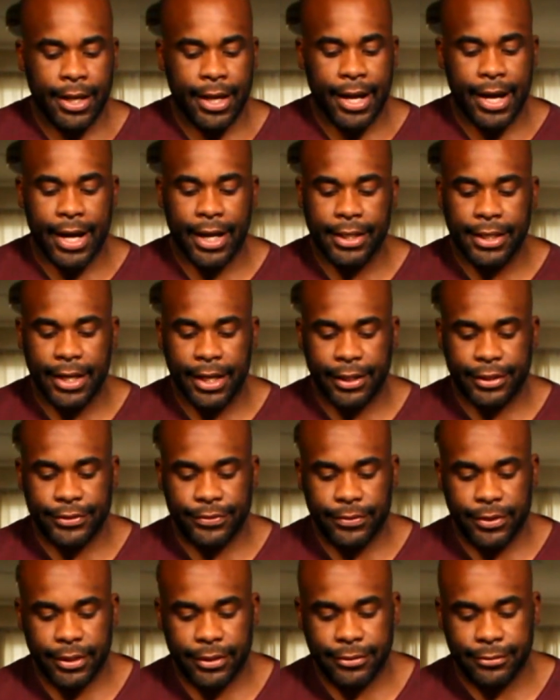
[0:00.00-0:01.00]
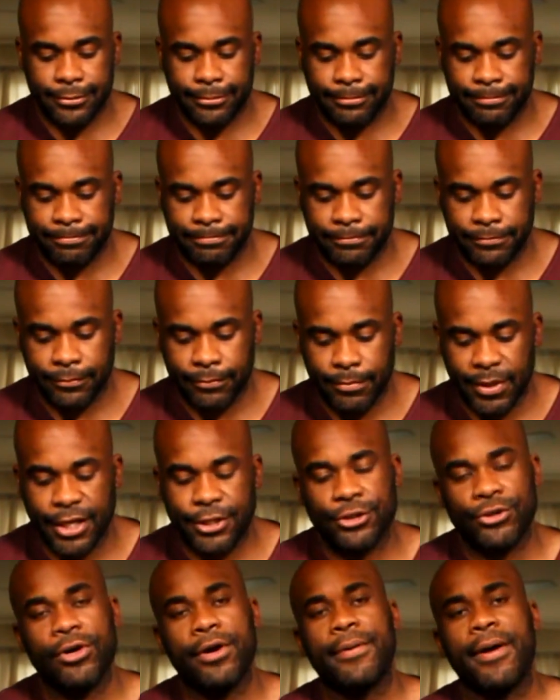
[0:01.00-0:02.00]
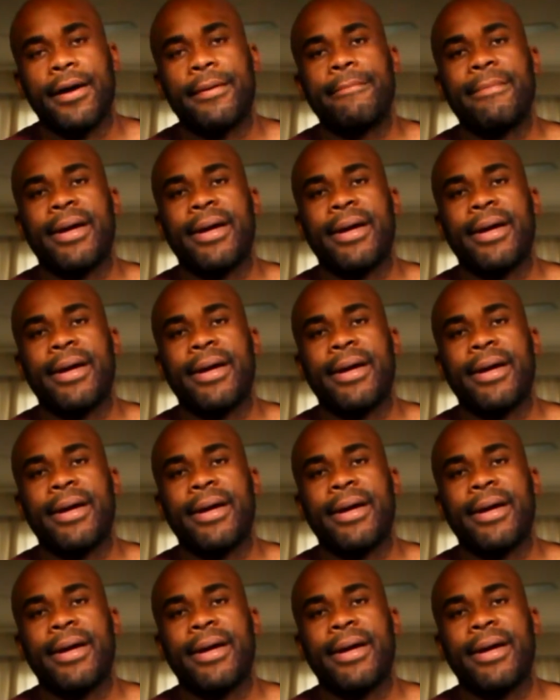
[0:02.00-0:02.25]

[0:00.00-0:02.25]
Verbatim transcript: Uh, next one, make sure I'm